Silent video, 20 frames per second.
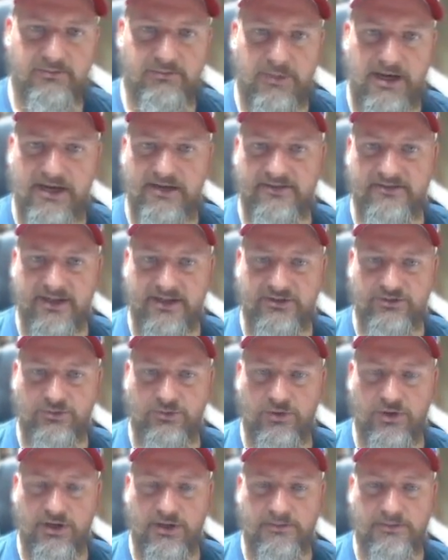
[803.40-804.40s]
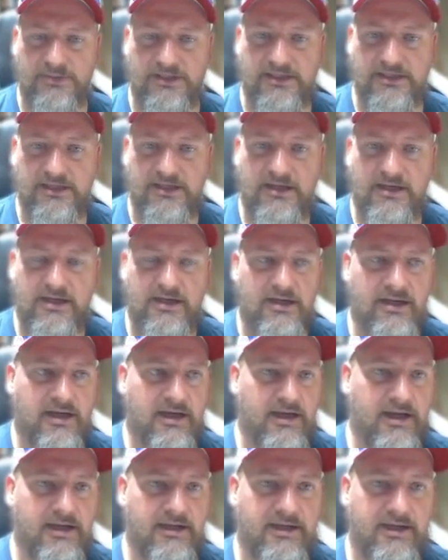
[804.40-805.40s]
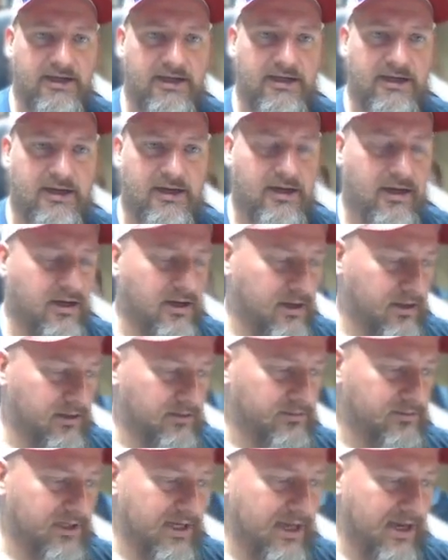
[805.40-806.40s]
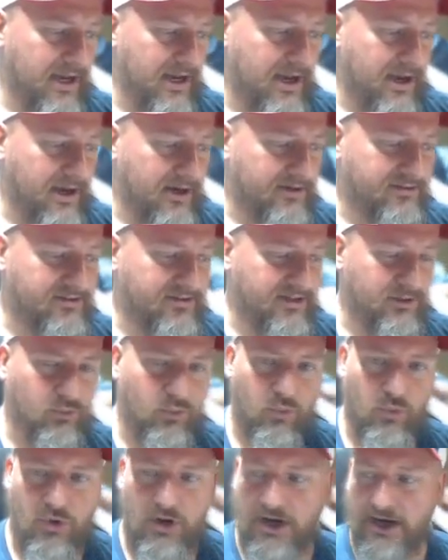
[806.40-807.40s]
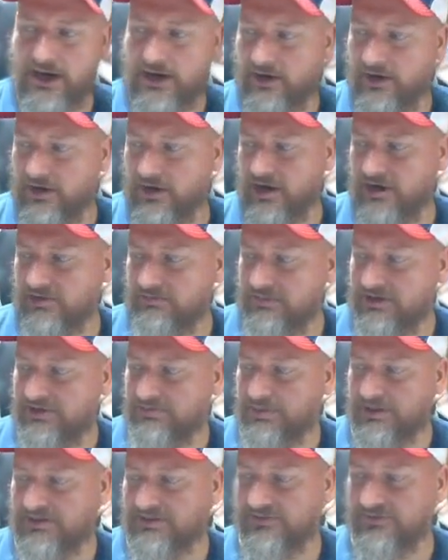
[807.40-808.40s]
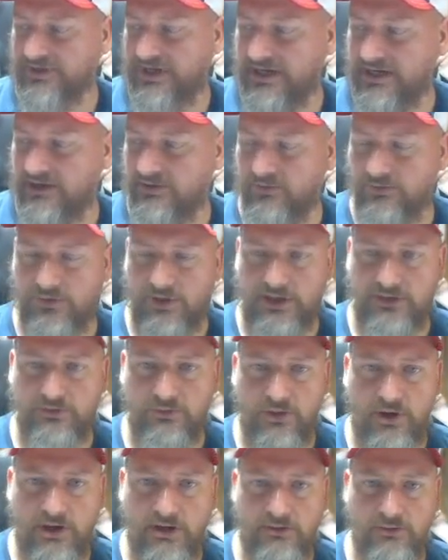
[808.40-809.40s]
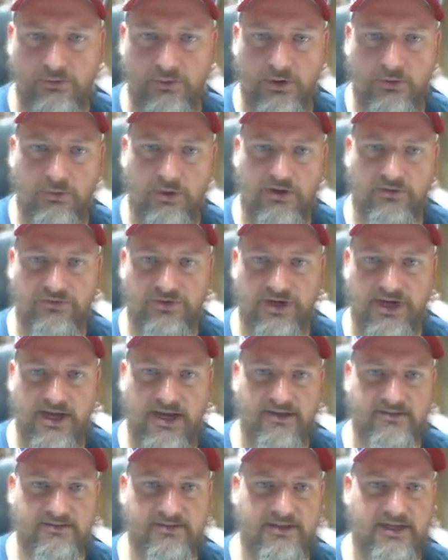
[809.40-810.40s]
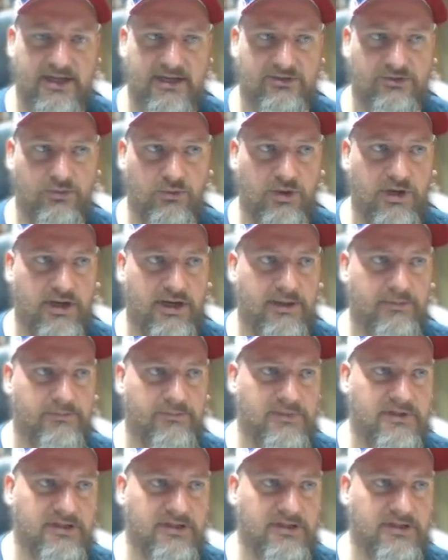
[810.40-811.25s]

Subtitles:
minus x1, and then x and y are going to be specified as what we want for x and xy.